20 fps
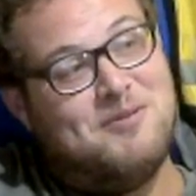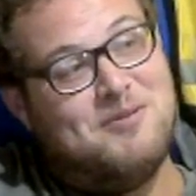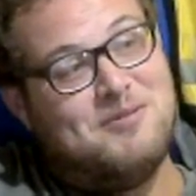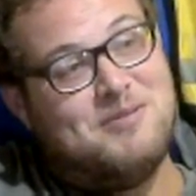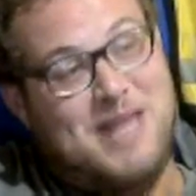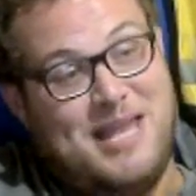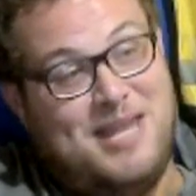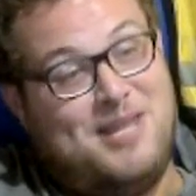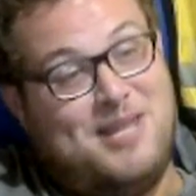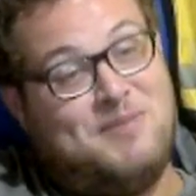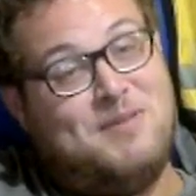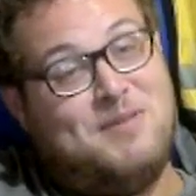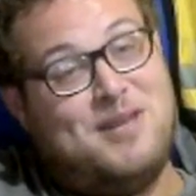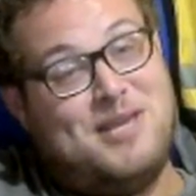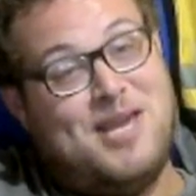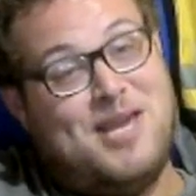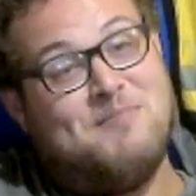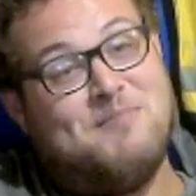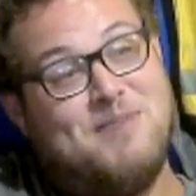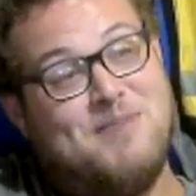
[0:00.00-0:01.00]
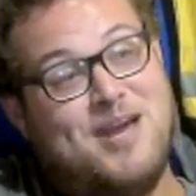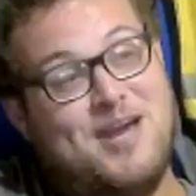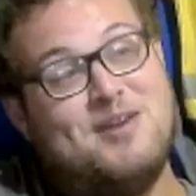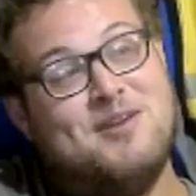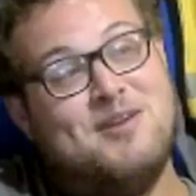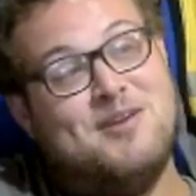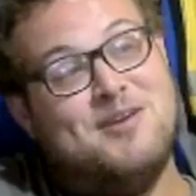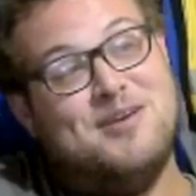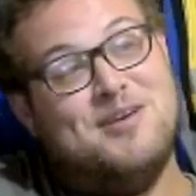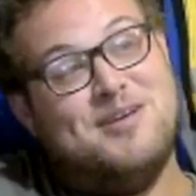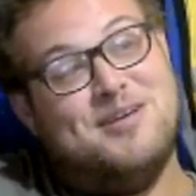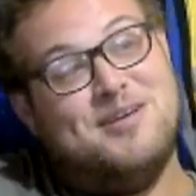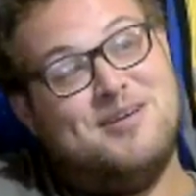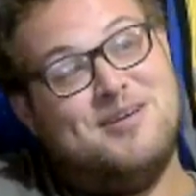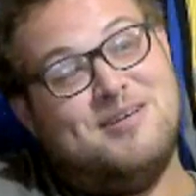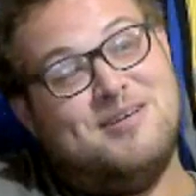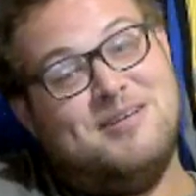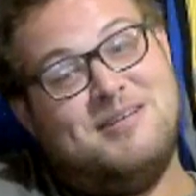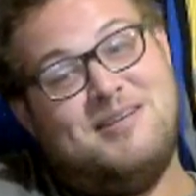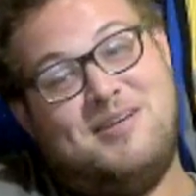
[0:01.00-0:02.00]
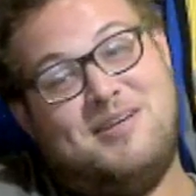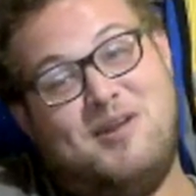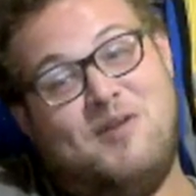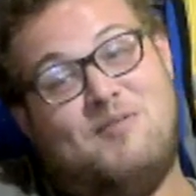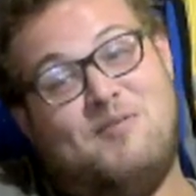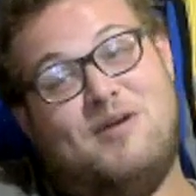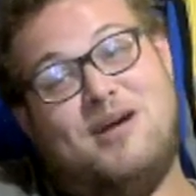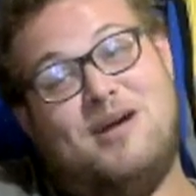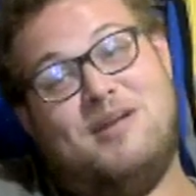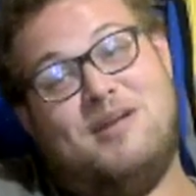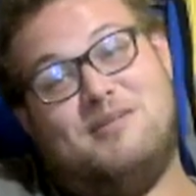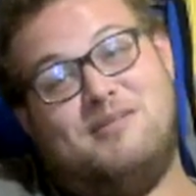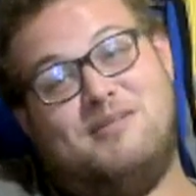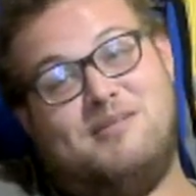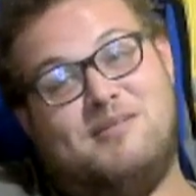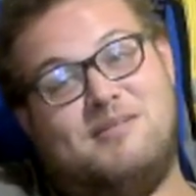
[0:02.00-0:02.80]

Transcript: that needs to be the campaign. You know what?